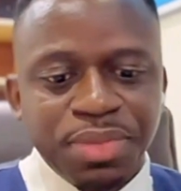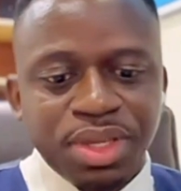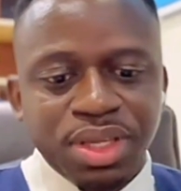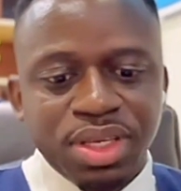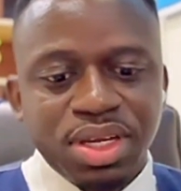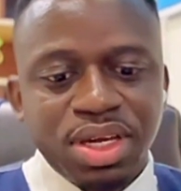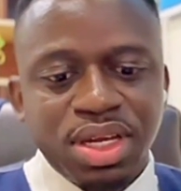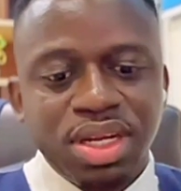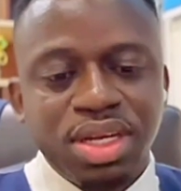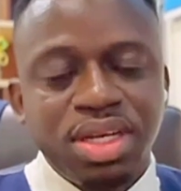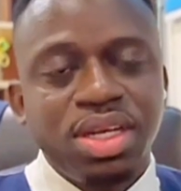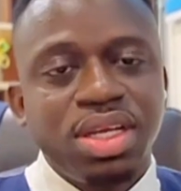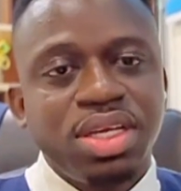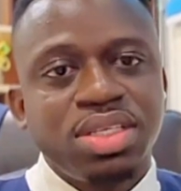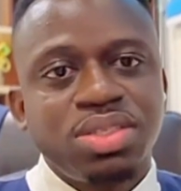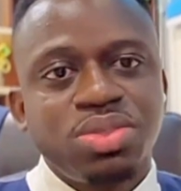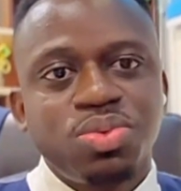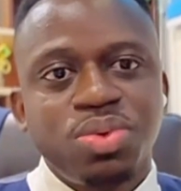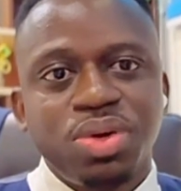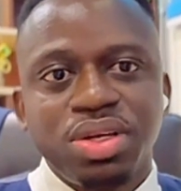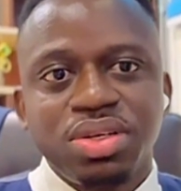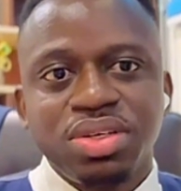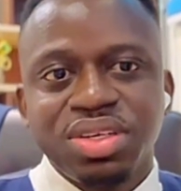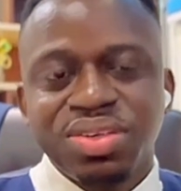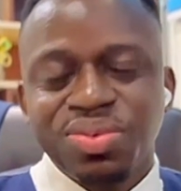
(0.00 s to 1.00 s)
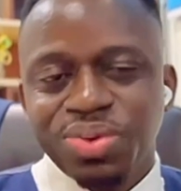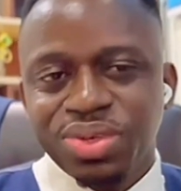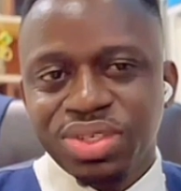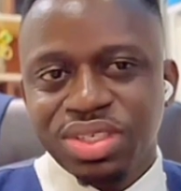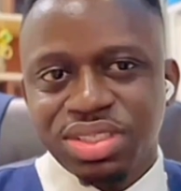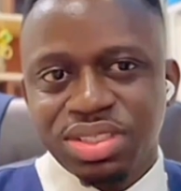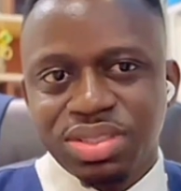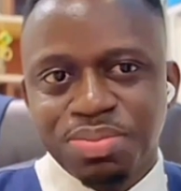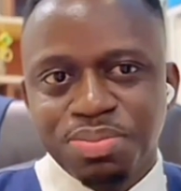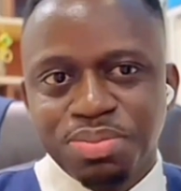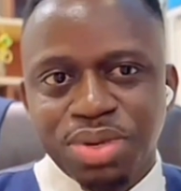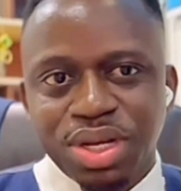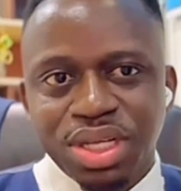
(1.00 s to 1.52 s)
Now the next one, which
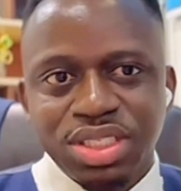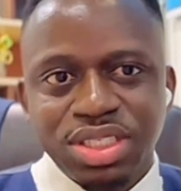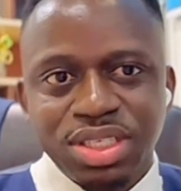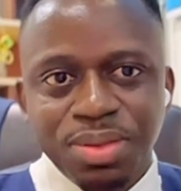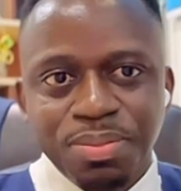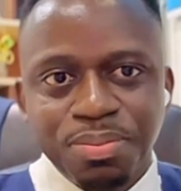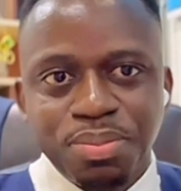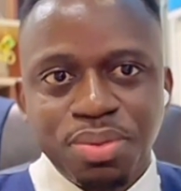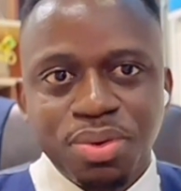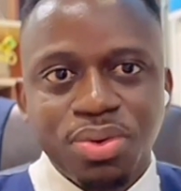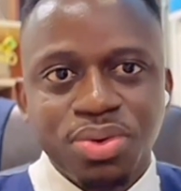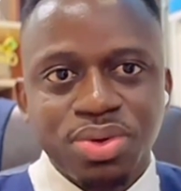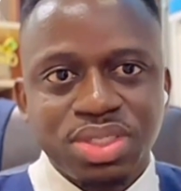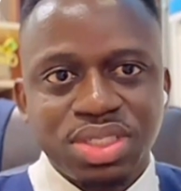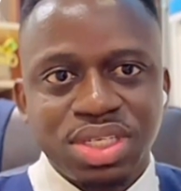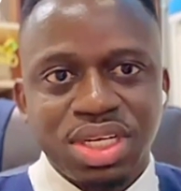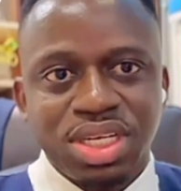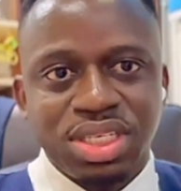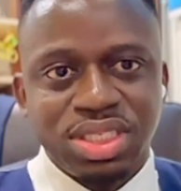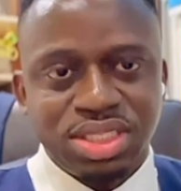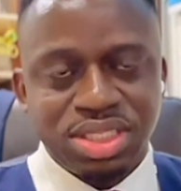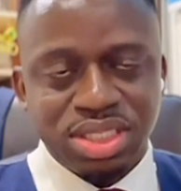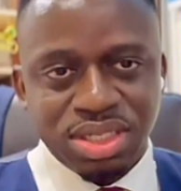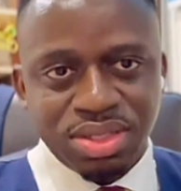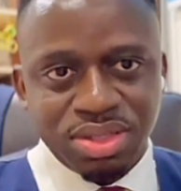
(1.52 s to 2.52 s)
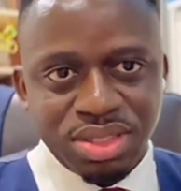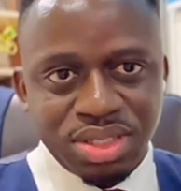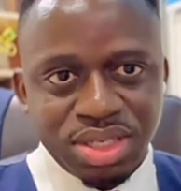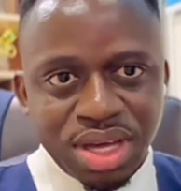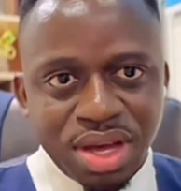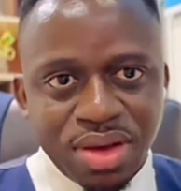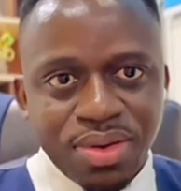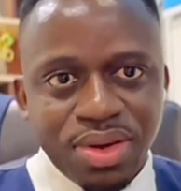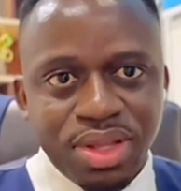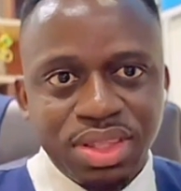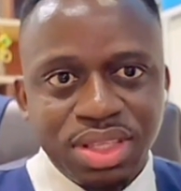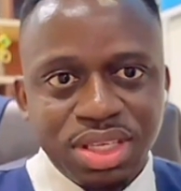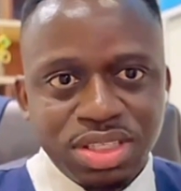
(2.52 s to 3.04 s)
is much important
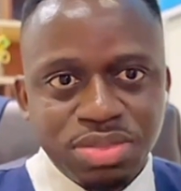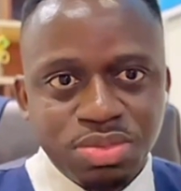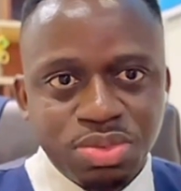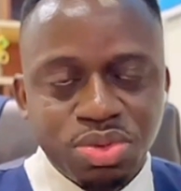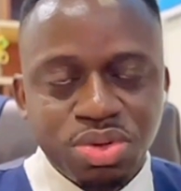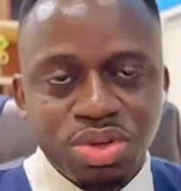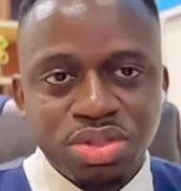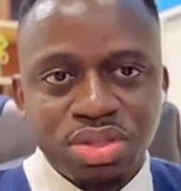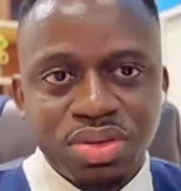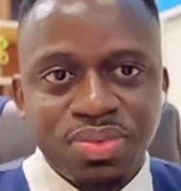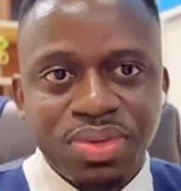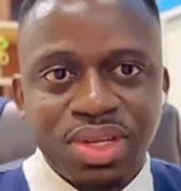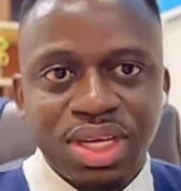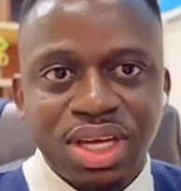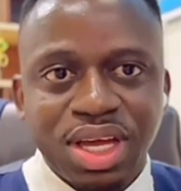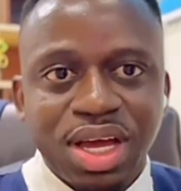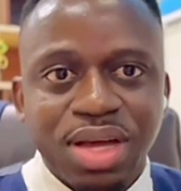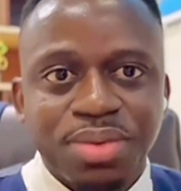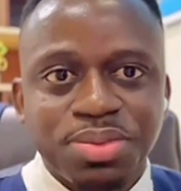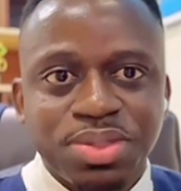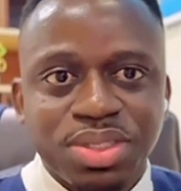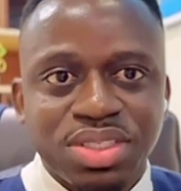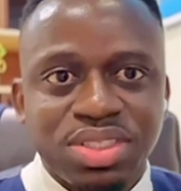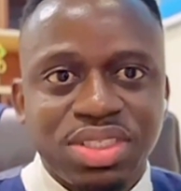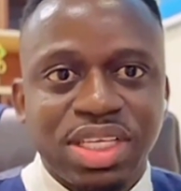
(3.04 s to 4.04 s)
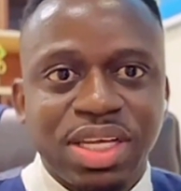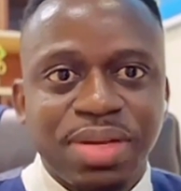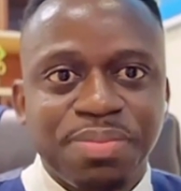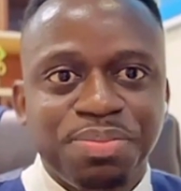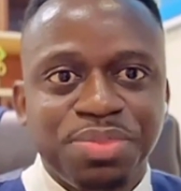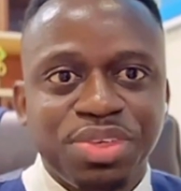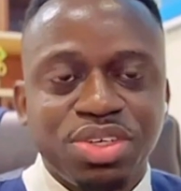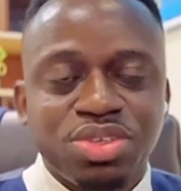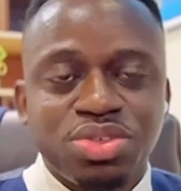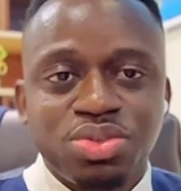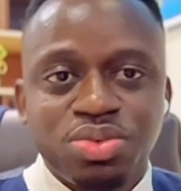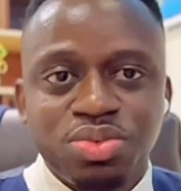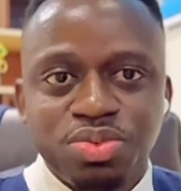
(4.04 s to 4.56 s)
nowadays because of the cap system,
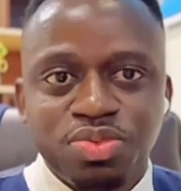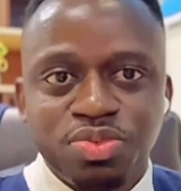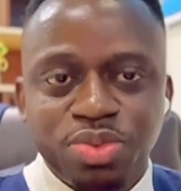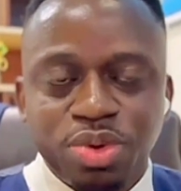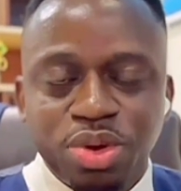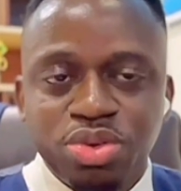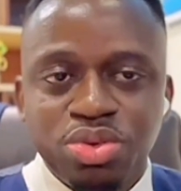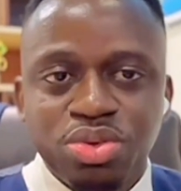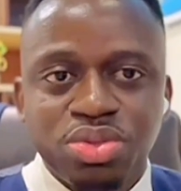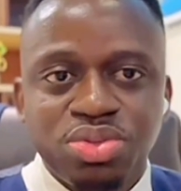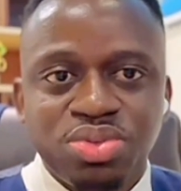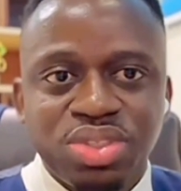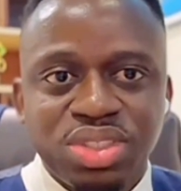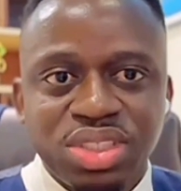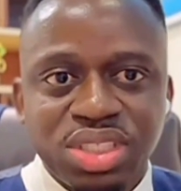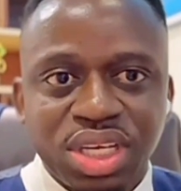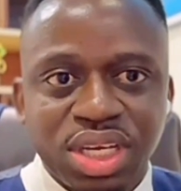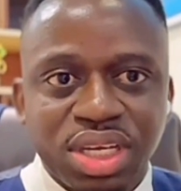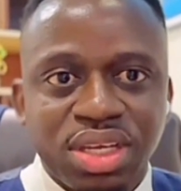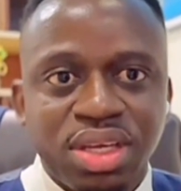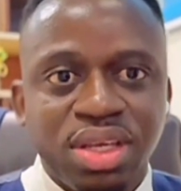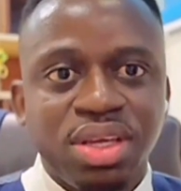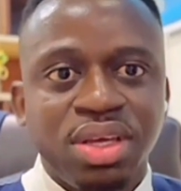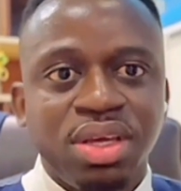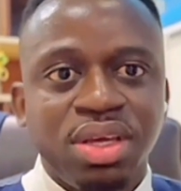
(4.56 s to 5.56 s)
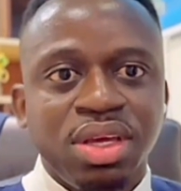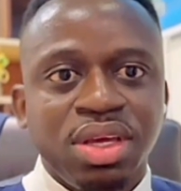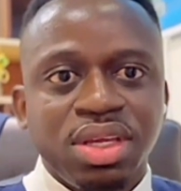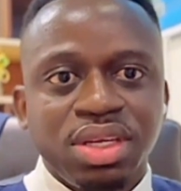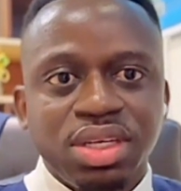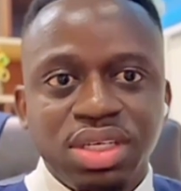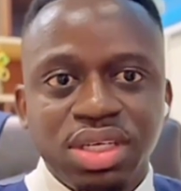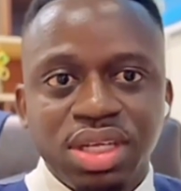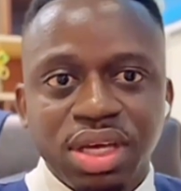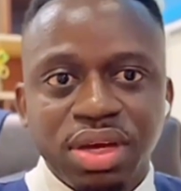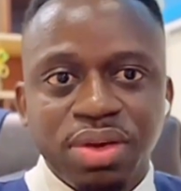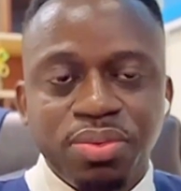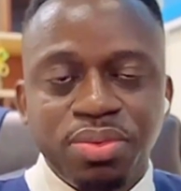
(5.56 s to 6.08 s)
is for you to check
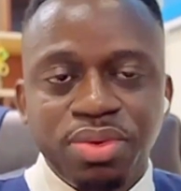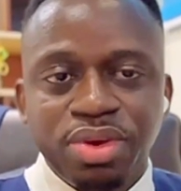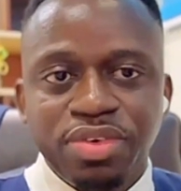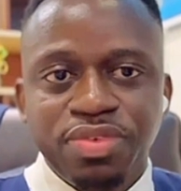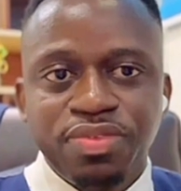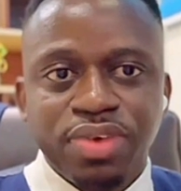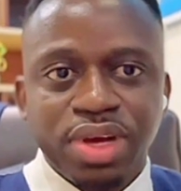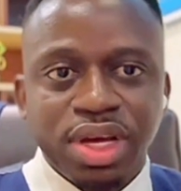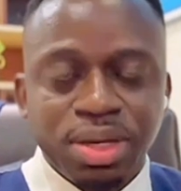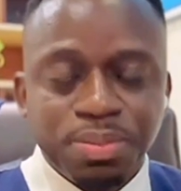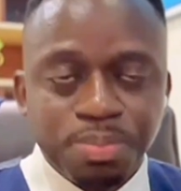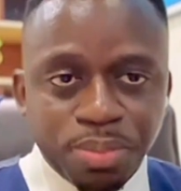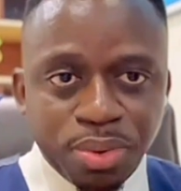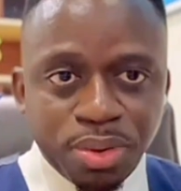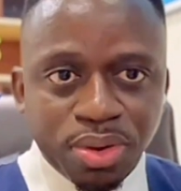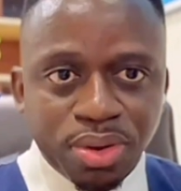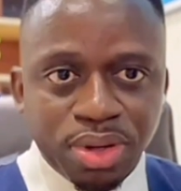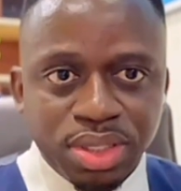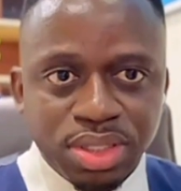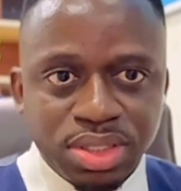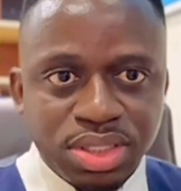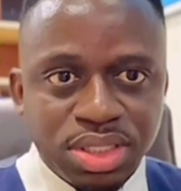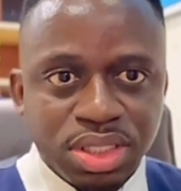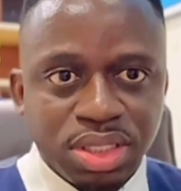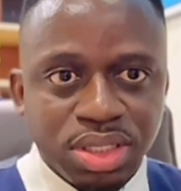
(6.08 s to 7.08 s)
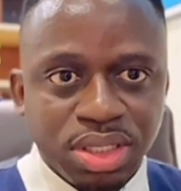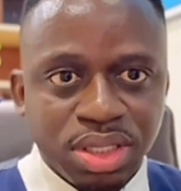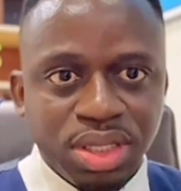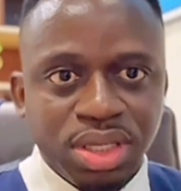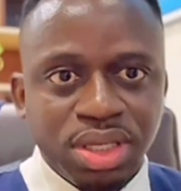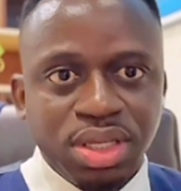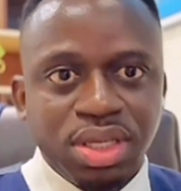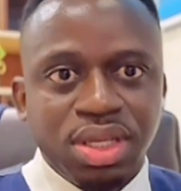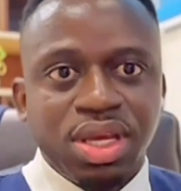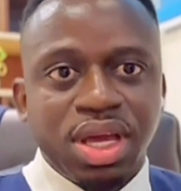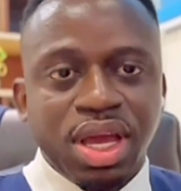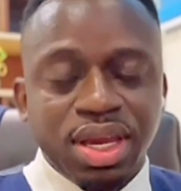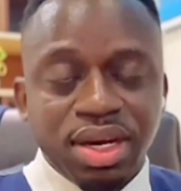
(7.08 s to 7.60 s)
the refund policy
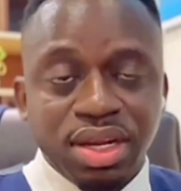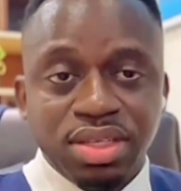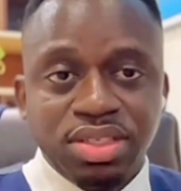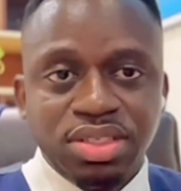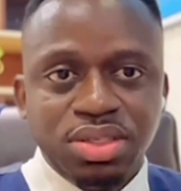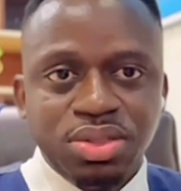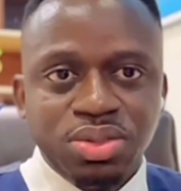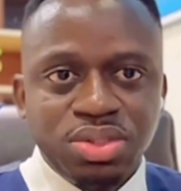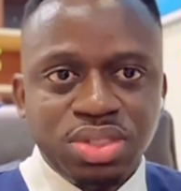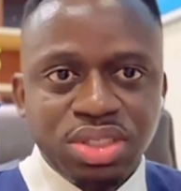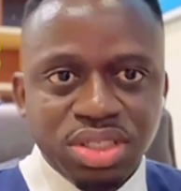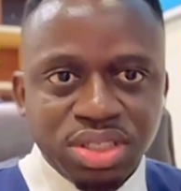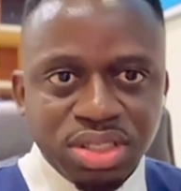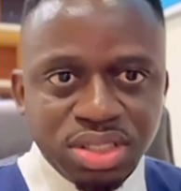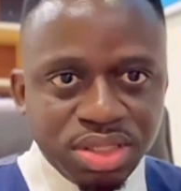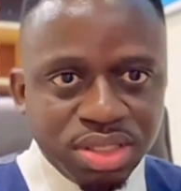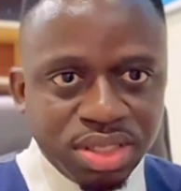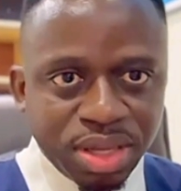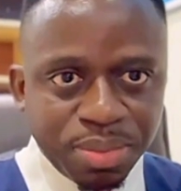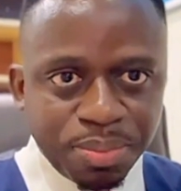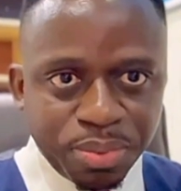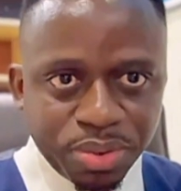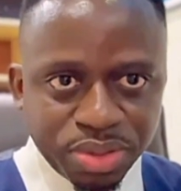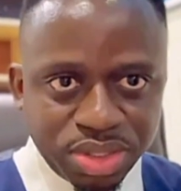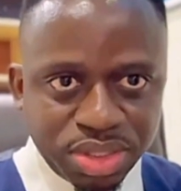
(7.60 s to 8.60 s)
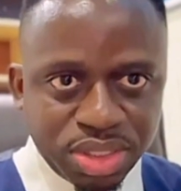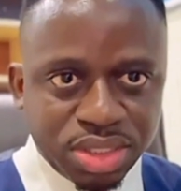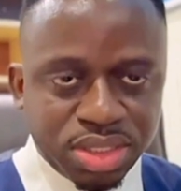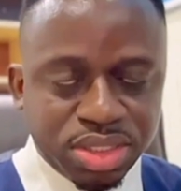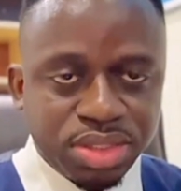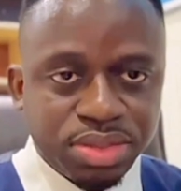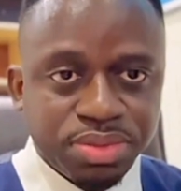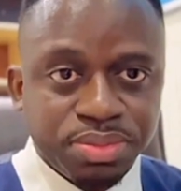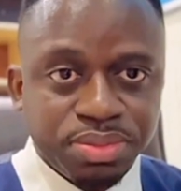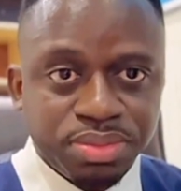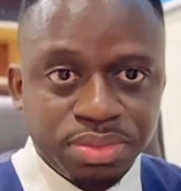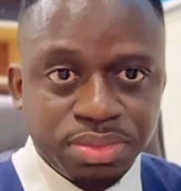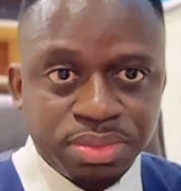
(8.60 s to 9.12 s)
and the tuition deposits.